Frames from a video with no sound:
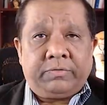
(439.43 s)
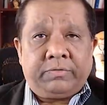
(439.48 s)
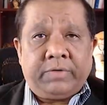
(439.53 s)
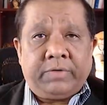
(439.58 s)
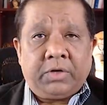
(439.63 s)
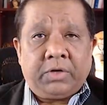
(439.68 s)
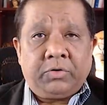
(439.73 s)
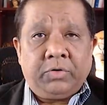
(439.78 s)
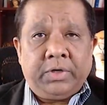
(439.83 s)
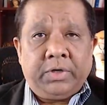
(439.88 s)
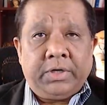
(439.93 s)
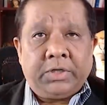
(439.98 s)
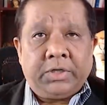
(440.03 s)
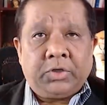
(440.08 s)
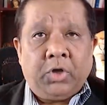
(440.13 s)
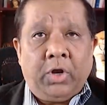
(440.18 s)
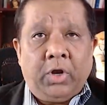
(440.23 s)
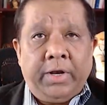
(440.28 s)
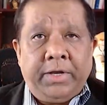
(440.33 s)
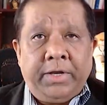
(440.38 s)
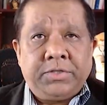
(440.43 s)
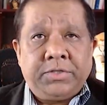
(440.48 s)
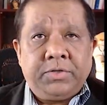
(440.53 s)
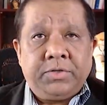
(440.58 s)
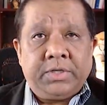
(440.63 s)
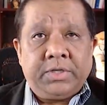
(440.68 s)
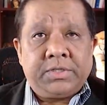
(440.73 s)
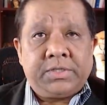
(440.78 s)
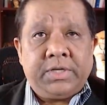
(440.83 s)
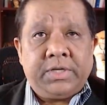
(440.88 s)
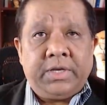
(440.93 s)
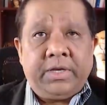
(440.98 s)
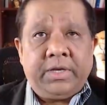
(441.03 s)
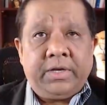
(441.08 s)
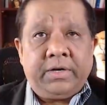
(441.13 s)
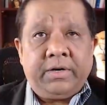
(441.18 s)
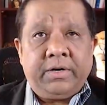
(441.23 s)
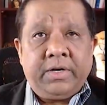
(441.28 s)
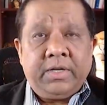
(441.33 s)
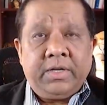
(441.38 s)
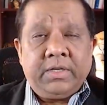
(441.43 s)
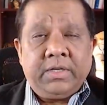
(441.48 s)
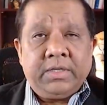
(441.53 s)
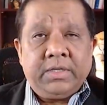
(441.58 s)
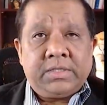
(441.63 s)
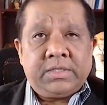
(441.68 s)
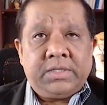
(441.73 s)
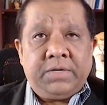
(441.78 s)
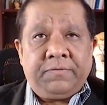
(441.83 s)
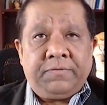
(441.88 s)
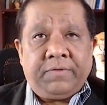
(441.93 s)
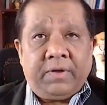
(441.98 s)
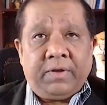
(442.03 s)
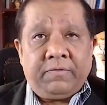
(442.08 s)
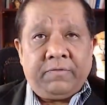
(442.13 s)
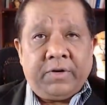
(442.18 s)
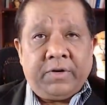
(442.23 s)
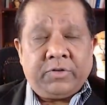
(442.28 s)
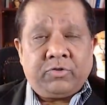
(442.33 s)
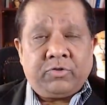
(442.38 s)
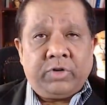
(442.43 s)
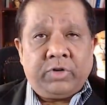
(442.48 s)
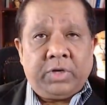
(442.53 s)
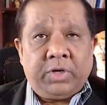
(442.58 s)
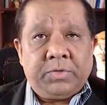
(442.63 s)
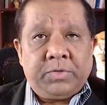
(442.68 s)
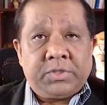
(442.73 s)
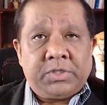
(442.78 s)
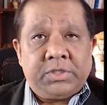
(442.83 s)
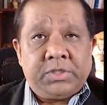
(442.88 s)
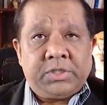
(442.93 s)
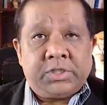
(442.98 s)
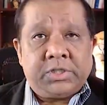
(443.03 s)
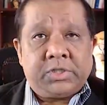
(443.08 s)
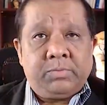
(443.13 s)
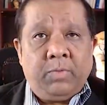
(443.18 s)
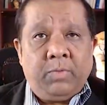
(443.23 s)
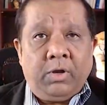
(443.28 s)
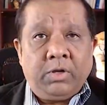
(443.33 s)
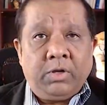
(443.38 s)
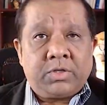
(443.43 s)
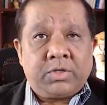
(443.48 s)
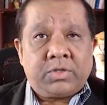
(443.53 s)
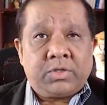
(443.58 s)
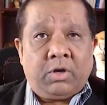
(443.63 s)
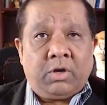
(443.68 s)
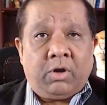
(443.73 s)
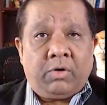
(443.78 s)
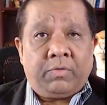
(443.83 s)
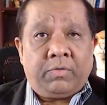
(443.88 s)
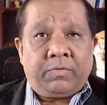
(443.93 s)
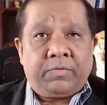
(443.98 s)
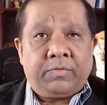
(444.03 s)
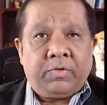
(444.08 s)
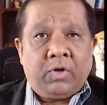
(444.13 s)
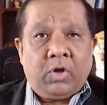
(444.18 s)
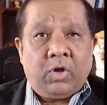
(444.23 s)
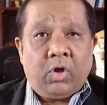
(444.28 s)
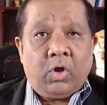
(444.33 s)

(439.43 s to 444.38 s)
Franco and his colleagues, you can see here C5 ventral ramus is the smallest of